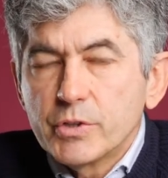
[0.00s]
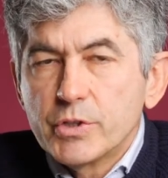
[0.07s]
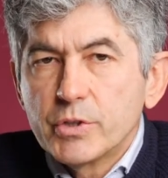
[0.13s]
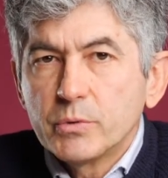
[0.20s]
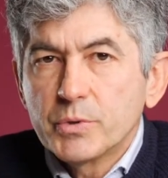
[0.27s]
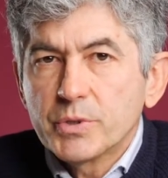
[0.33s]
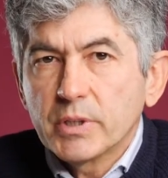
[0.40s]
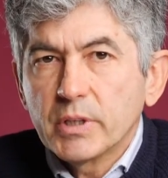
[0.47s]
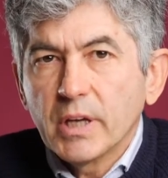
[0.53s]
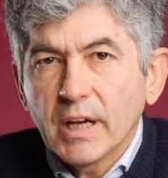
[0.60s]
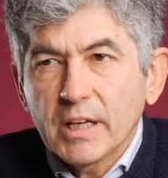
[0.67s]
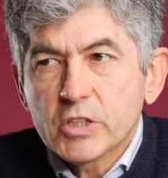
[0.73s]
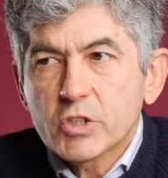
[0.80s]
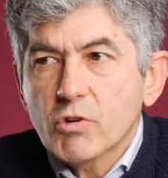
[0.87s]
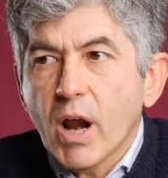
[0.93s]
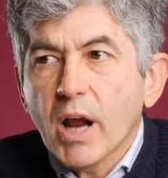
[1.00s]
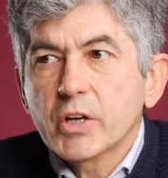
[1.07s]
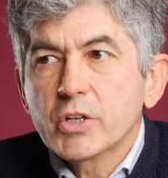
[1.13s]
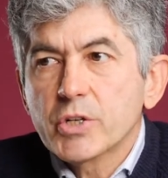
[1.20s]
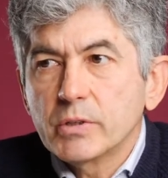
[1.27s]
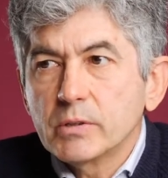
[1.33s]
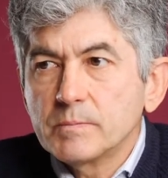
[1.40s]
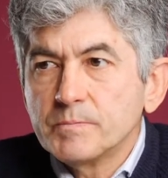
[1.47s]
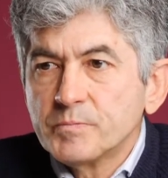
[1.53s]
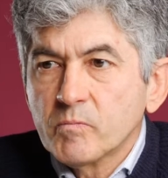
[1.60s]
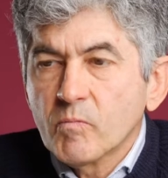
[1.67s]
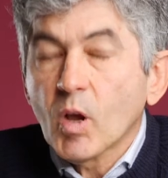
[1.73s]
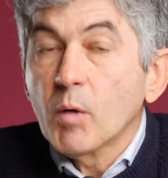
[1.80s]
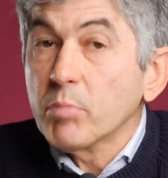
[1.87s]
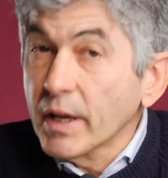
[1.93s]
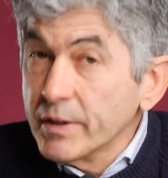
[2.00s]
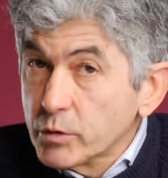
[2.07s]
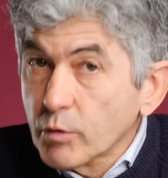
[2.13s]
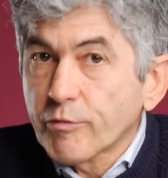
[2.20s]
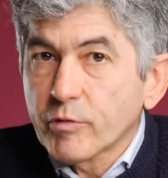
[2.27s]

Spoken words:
juicy extraction, plenty